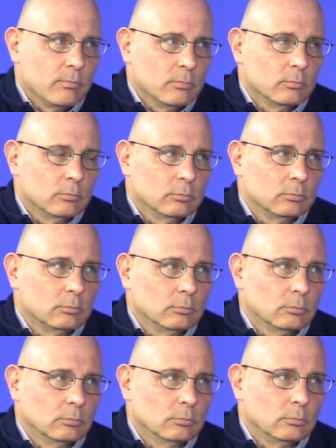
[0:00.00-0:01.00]
I
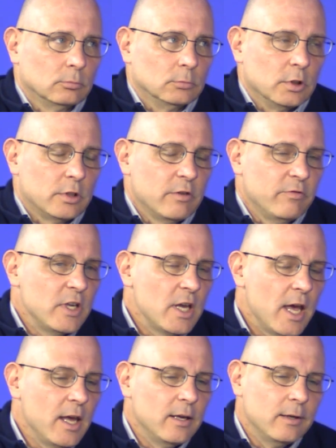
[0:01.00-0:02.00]
had no idea how the much. The
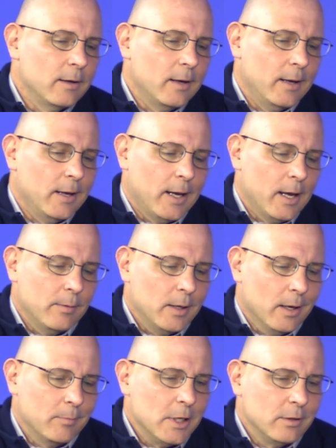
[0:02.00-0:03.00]
VA, uh,
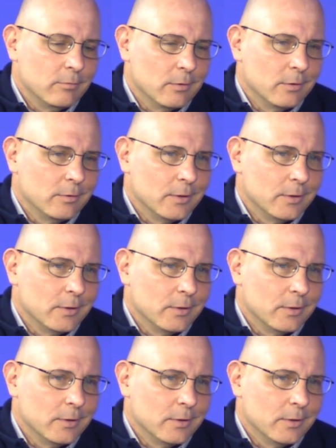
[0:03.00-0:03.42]
I, I, mean,